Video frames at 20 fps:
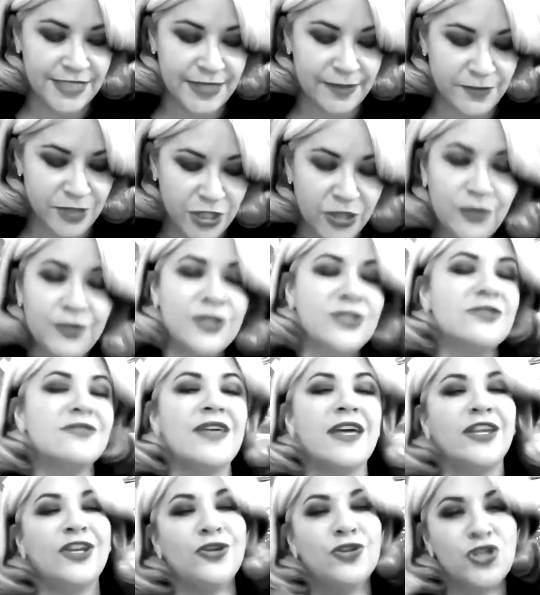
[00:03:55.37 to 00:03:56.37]
step two is
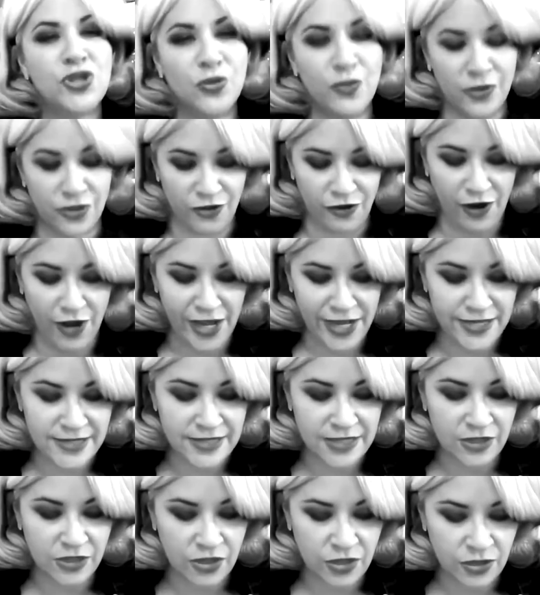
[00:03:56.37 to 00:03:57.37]
then you do it with your
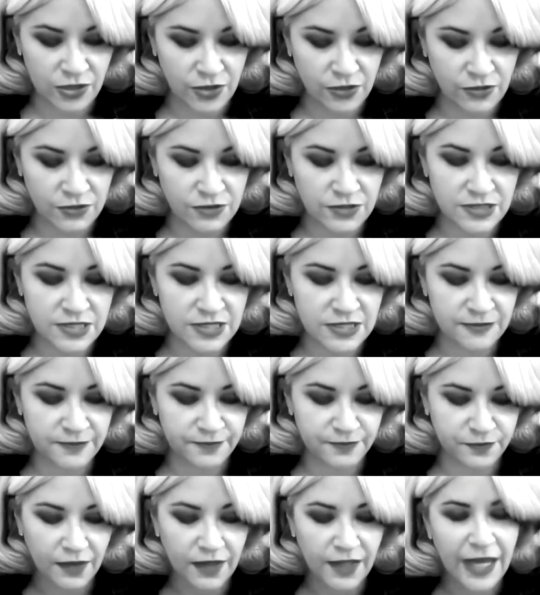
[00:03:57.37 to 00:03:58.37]
eyes closed.
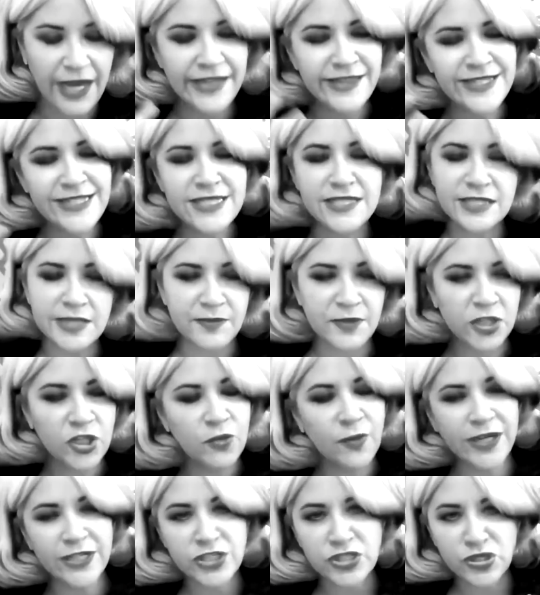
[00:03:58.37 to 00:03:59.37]
And this is something
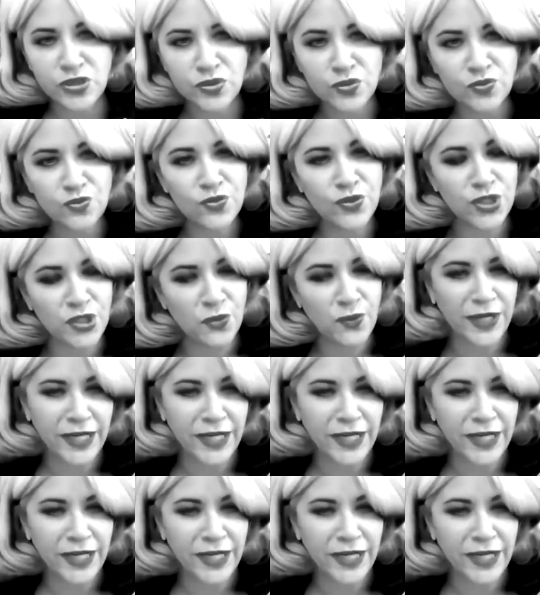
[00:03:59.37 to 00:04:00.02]
you might do when you